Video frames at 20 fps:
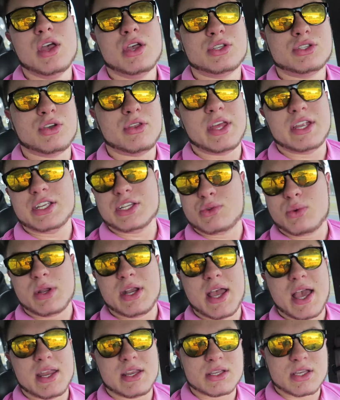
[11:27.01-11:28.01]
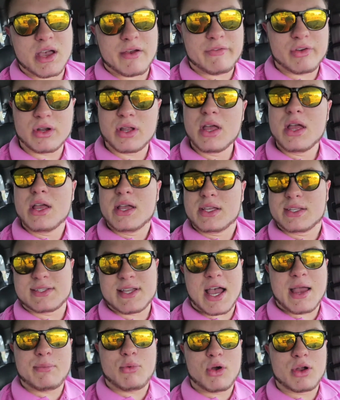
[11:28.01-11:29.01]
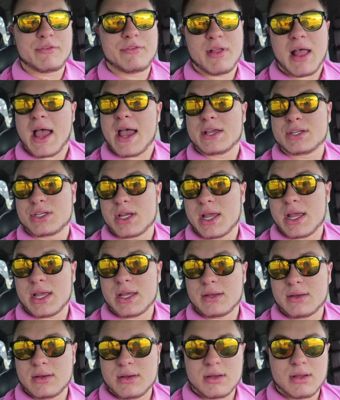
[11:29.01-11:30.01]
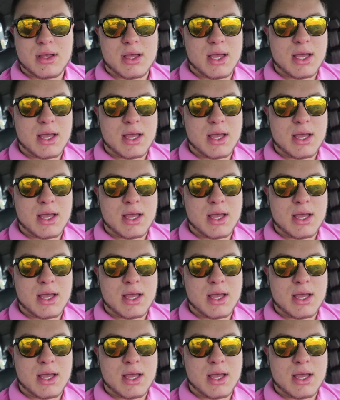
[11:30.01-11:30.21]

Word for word: So they just went ahead and covered Cyborg, Flash, and